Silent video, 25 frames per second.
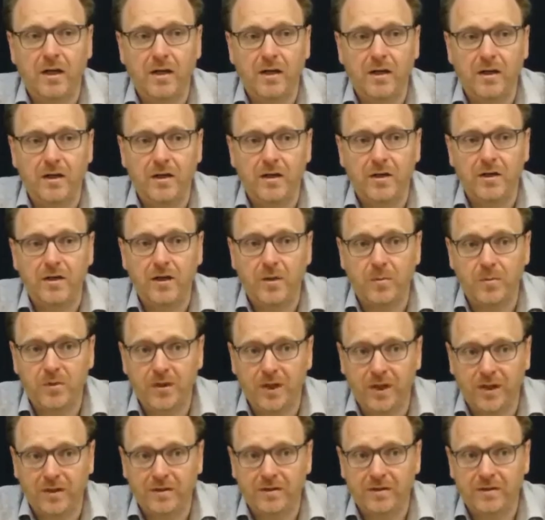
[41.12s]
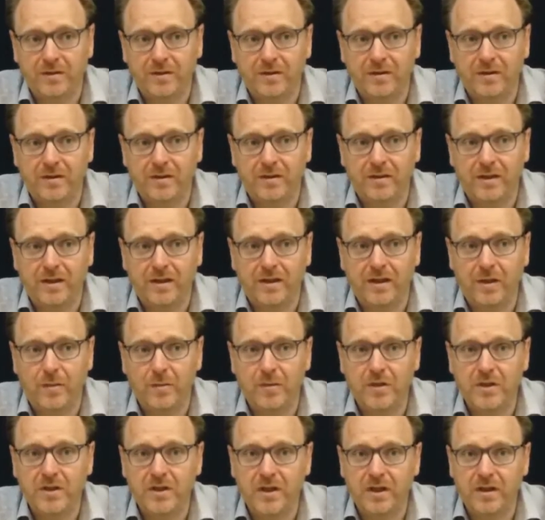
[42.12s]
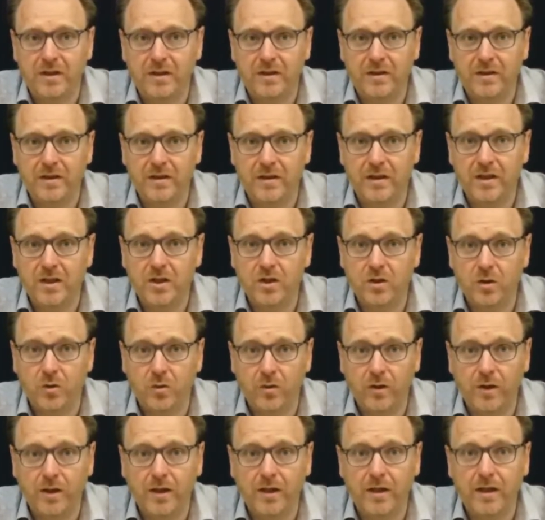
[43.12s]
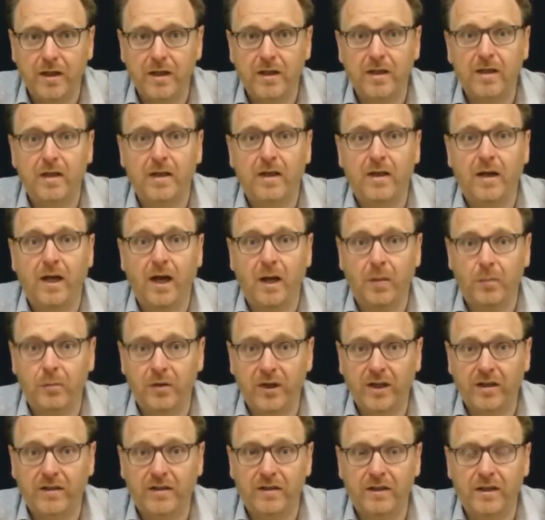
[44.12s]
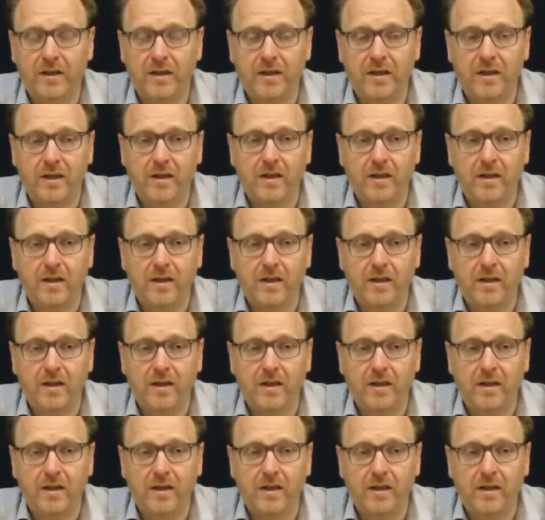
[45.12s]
a subject that can be studied historically and practically.